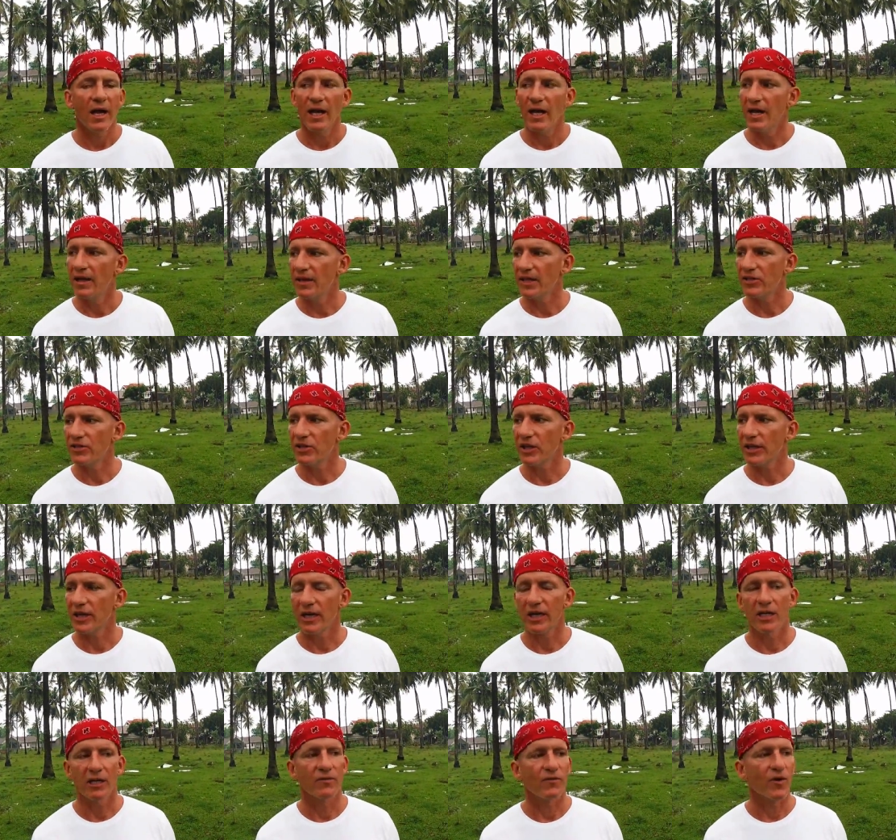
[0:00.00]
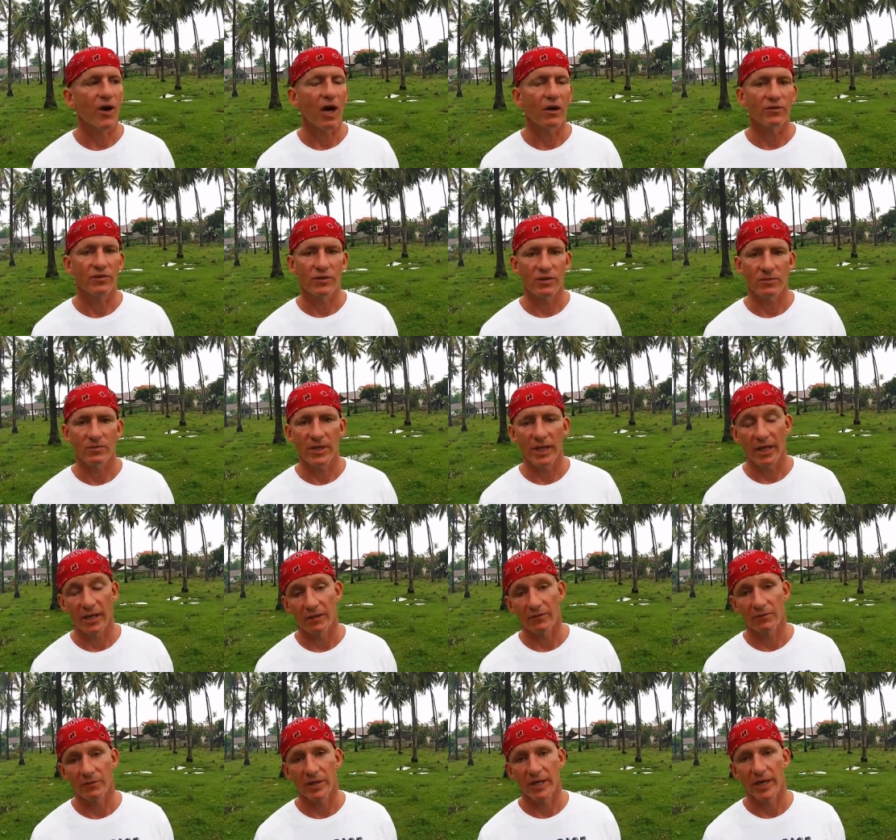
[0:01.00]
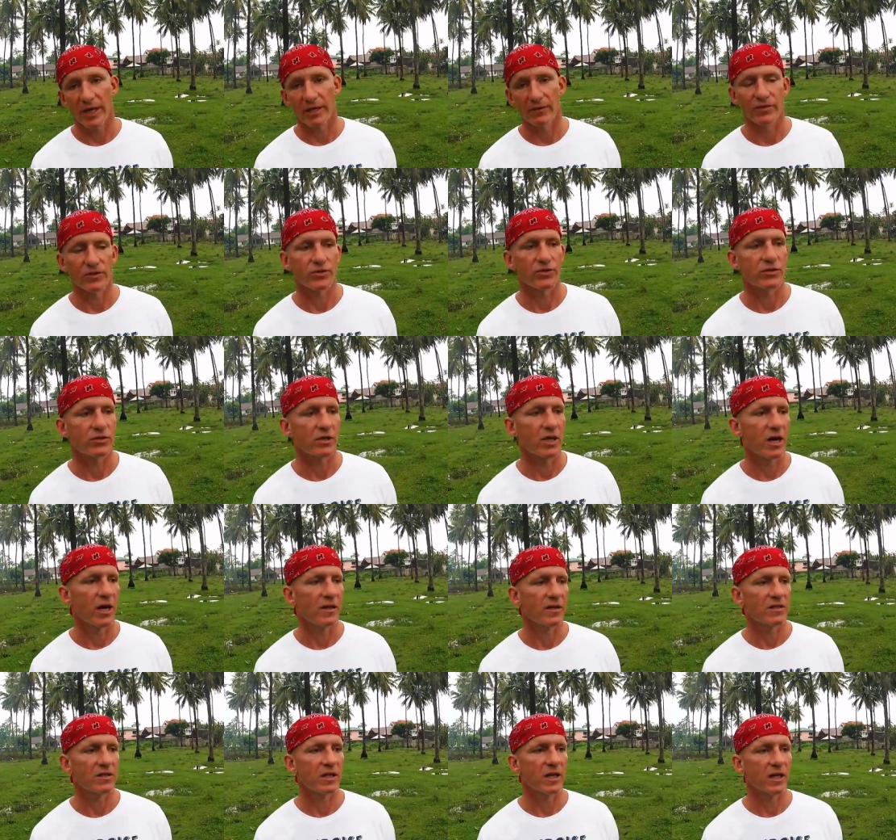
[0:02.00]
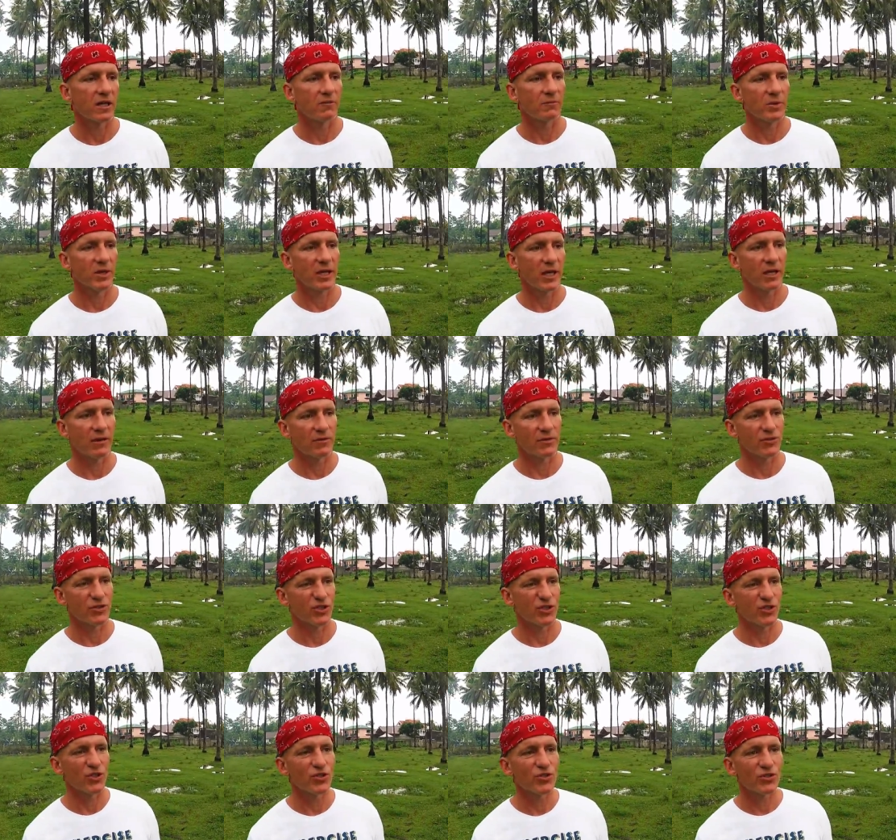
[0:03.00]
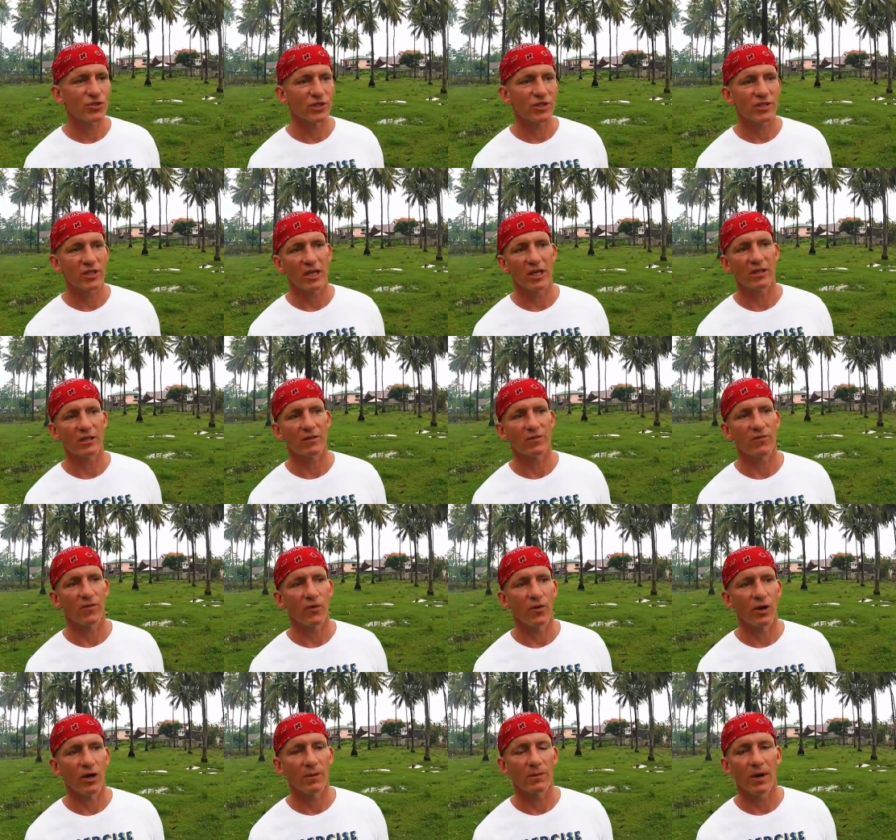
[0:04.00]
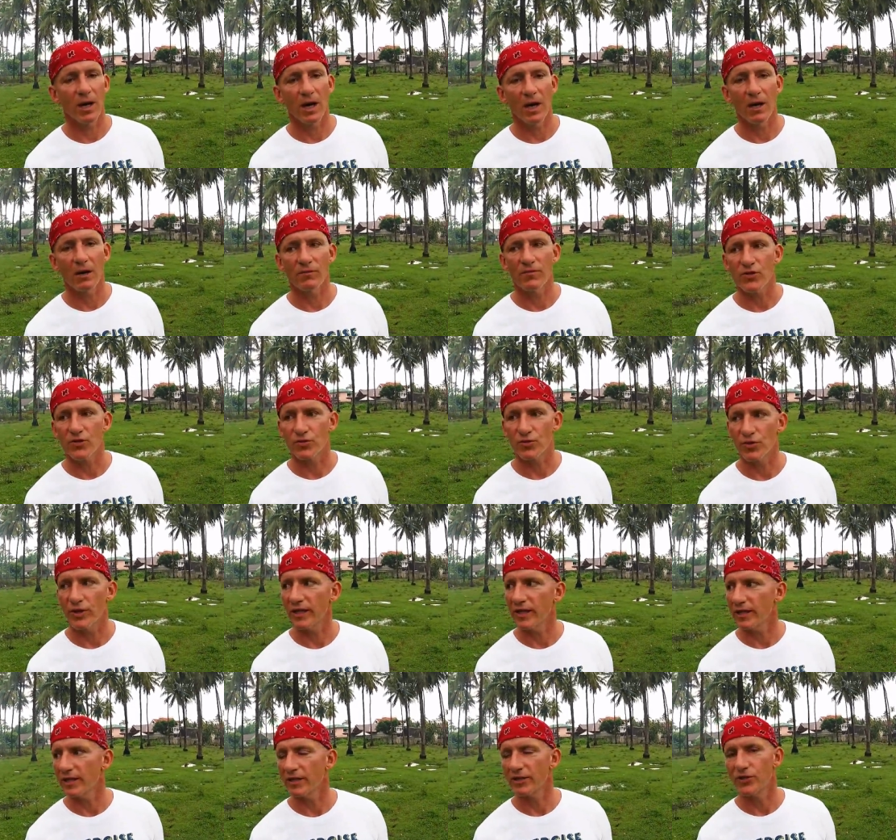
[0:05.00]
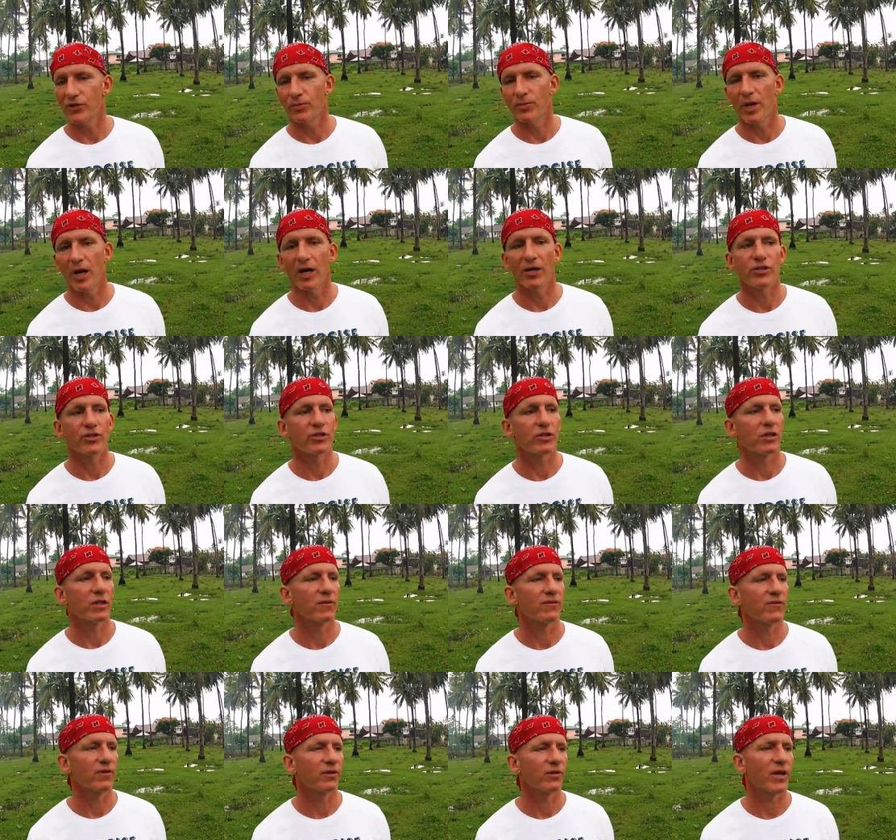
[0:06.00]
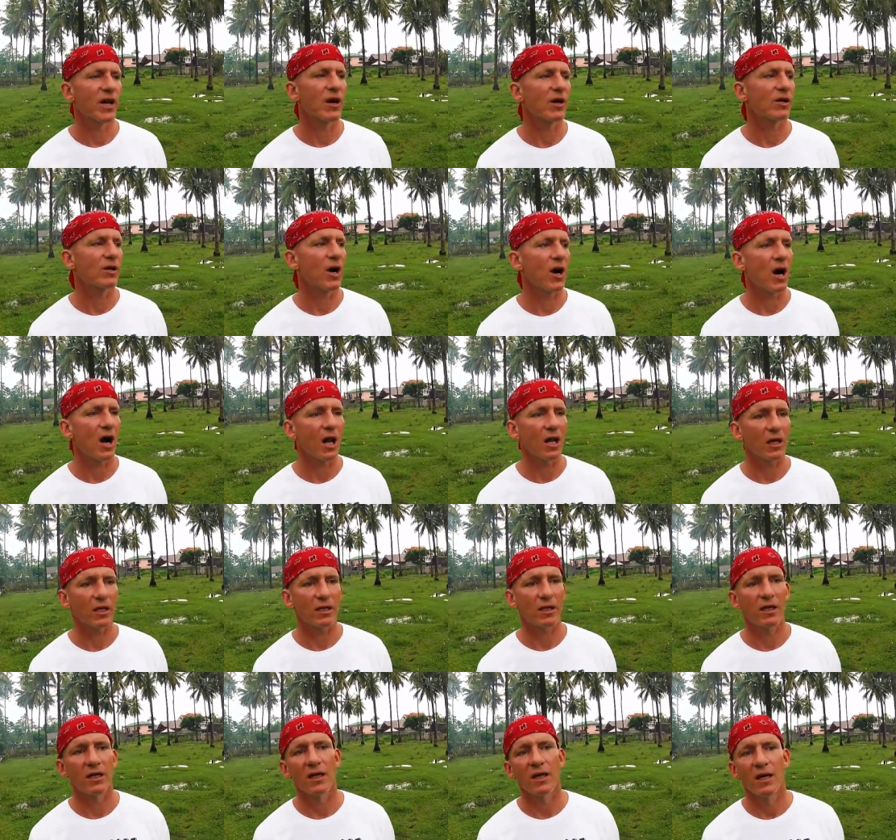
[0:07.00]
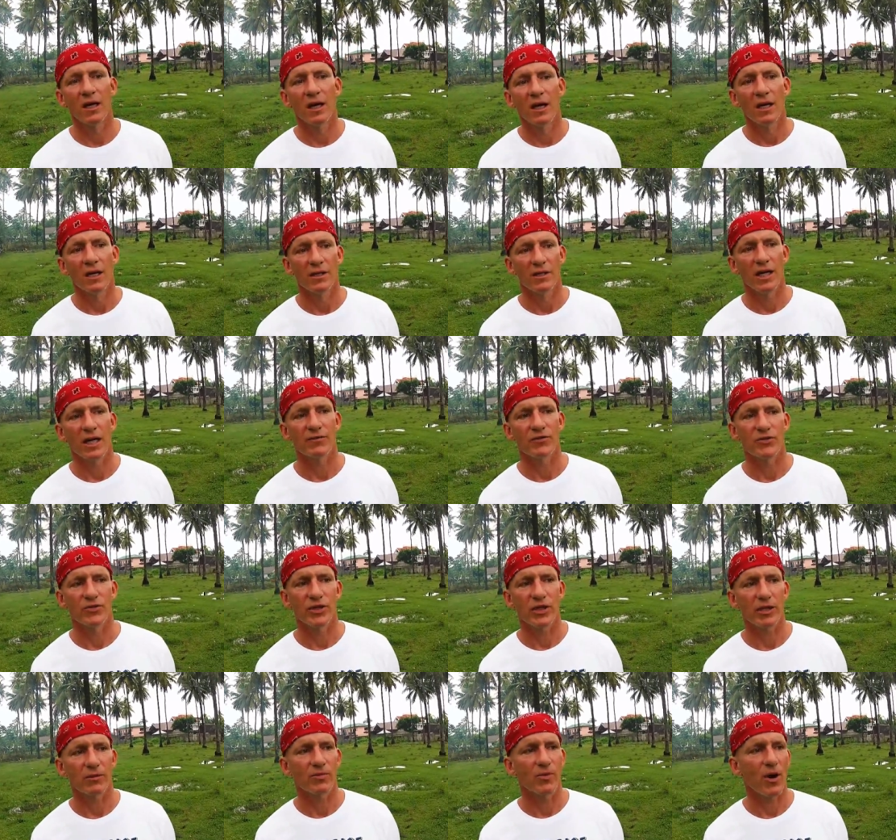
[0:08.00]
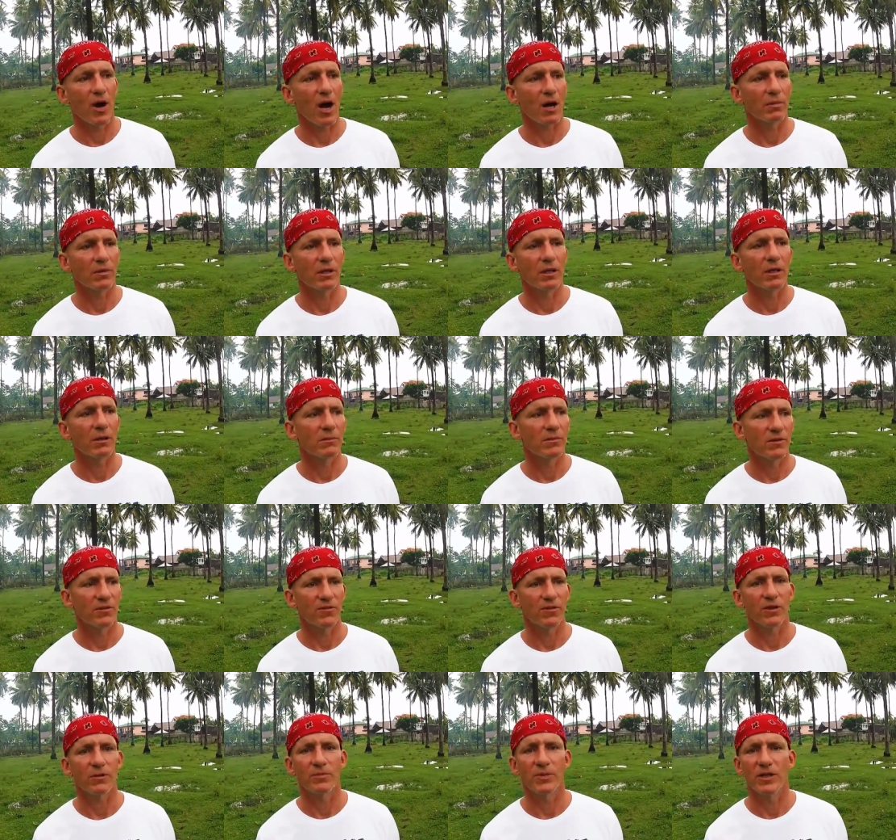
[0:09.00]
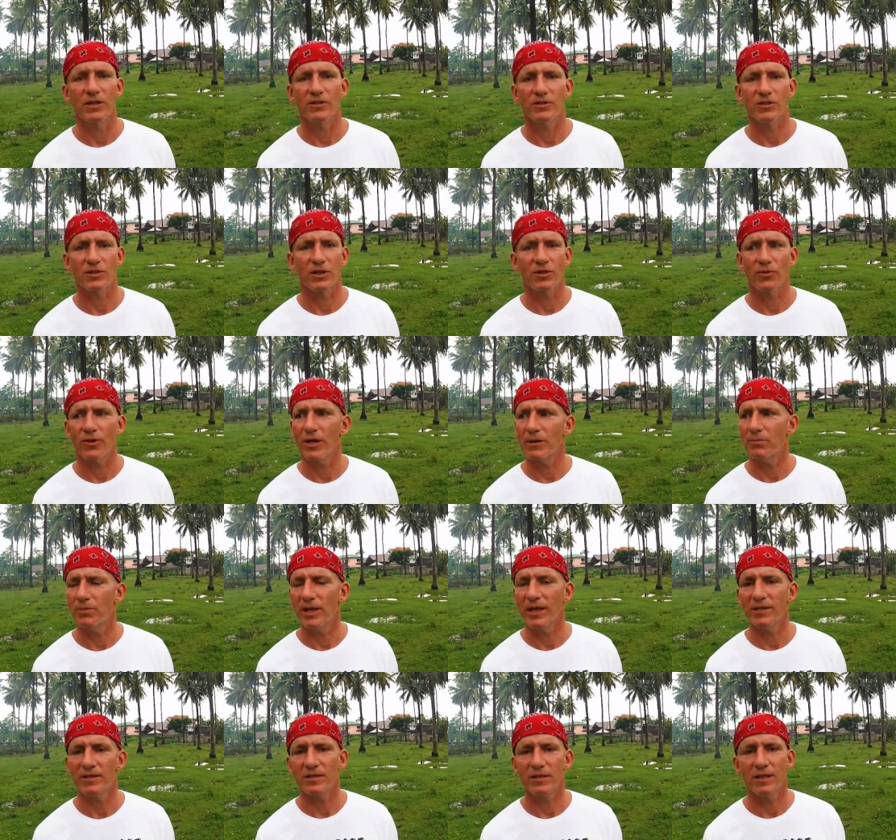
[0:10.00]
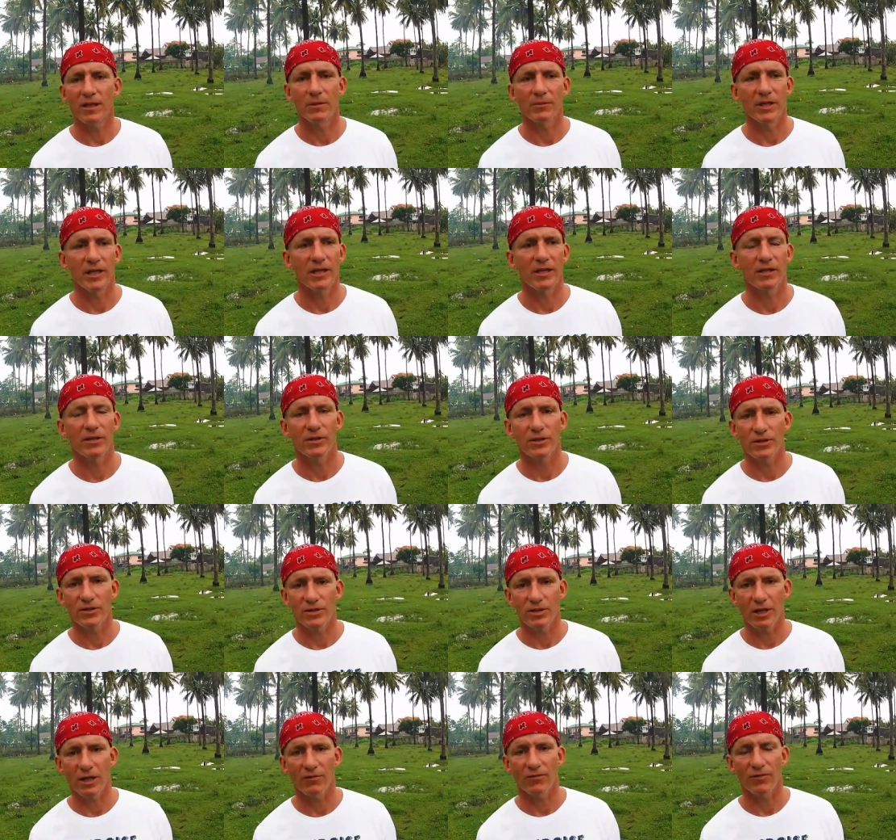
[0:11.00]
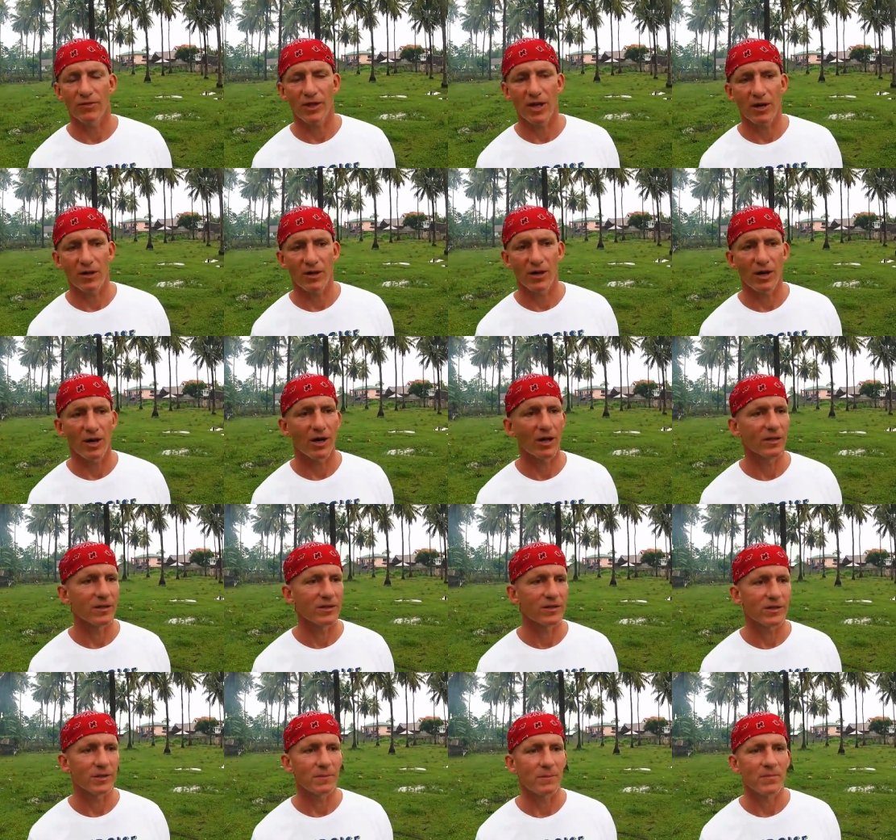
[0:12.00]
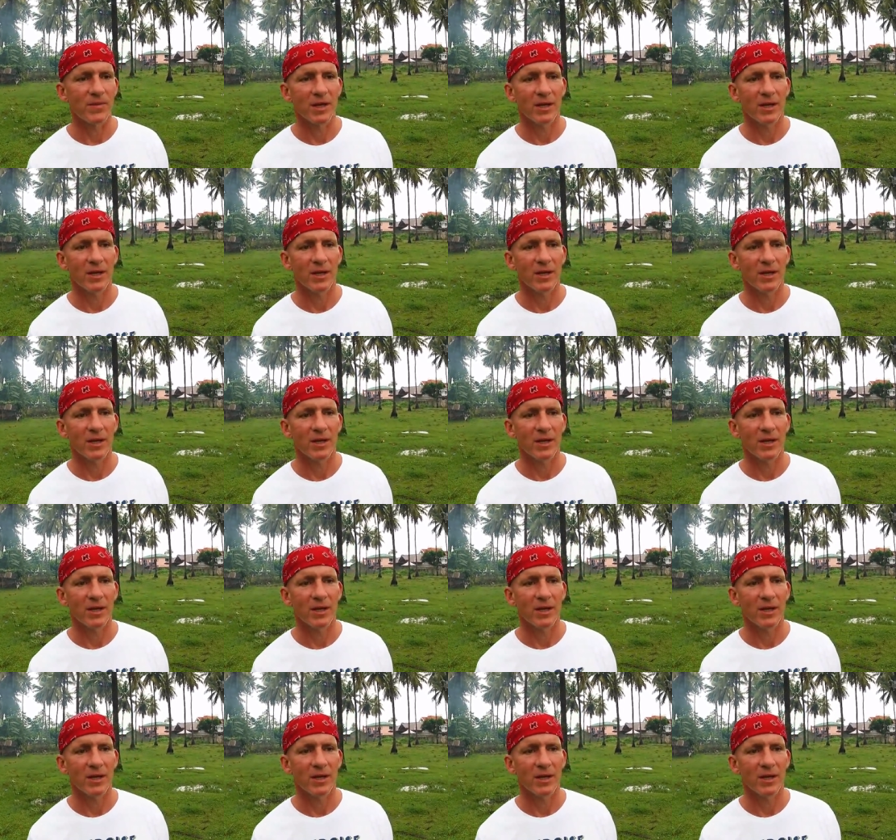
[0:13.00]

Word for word: and they start getting involved in some negative behaviors. Uh, these negative behaviors usually take the form of drinking too much. If you're an alcoholic, when you have a drinking problem, the Philippines is a great place to come and kill yourself with alcoholism.